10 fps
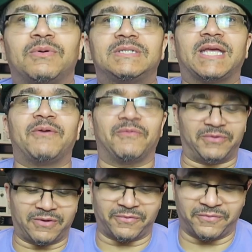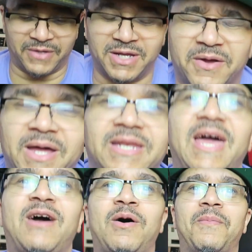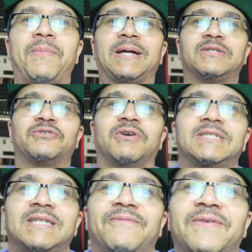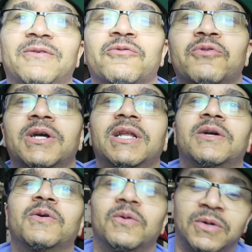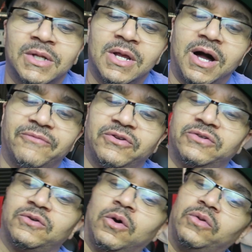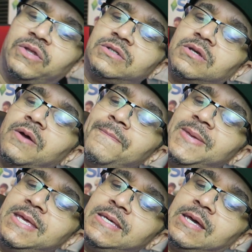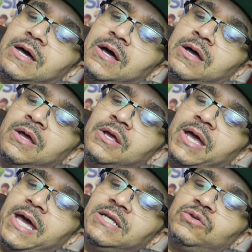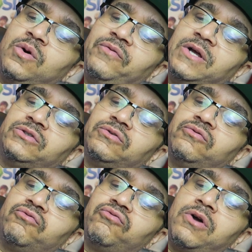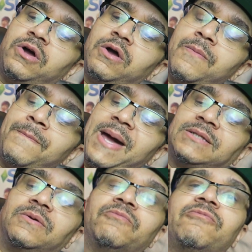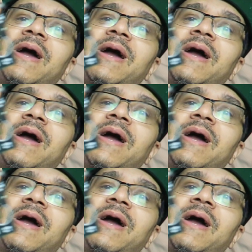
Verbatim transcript: once again with another video, and now I'm about to try something really cool. I've just got this Amiga A twelve hundred uh, Magnum